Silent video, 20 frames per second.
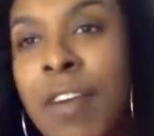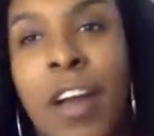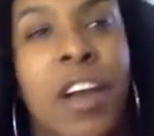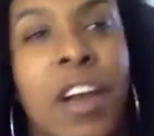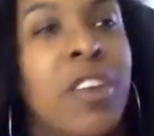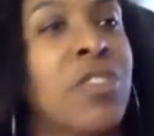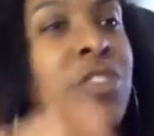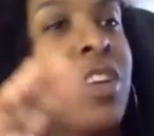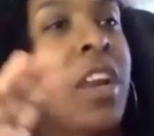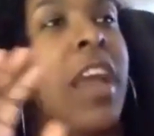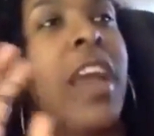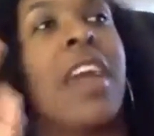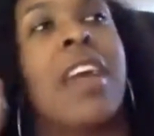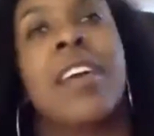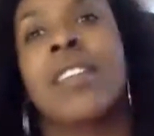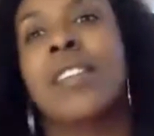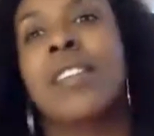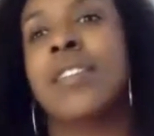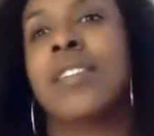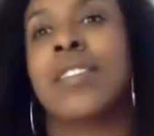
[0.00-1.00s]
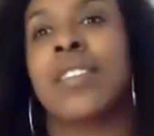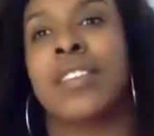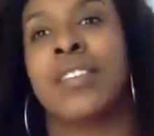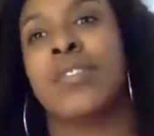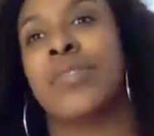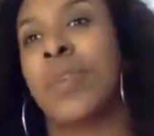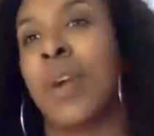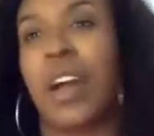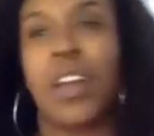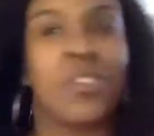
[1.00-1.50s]
100 hands and
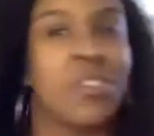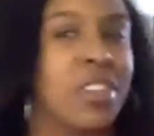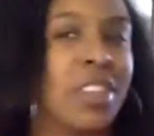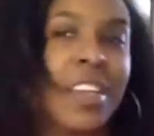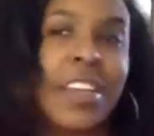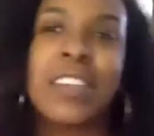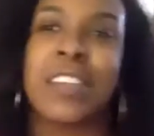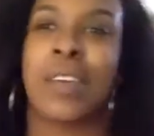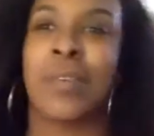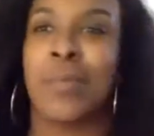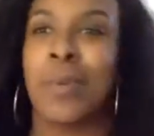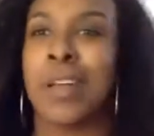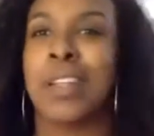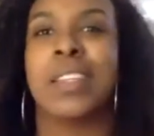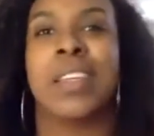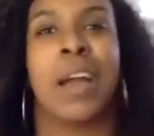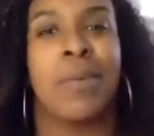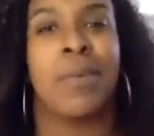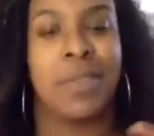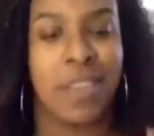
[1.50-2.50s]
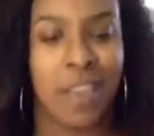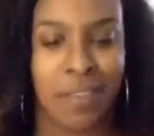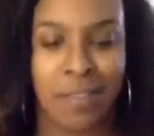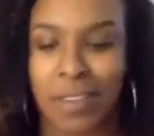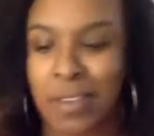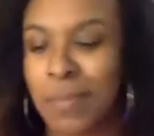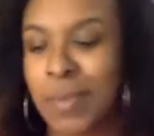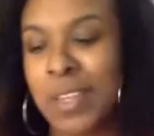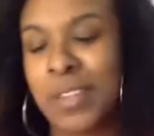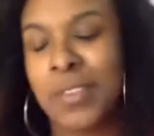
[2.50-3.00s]
do 100 things at once, I would
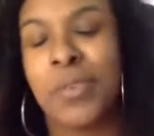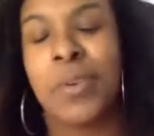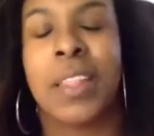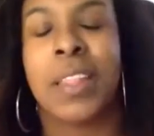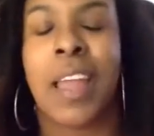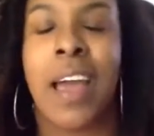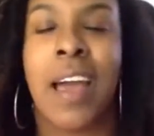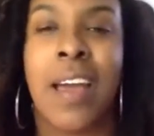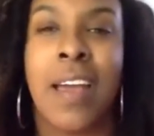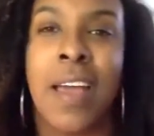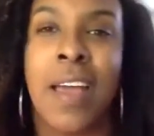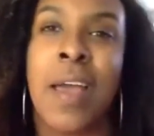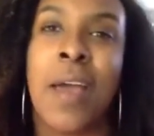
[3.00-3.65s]
definitely be doing that.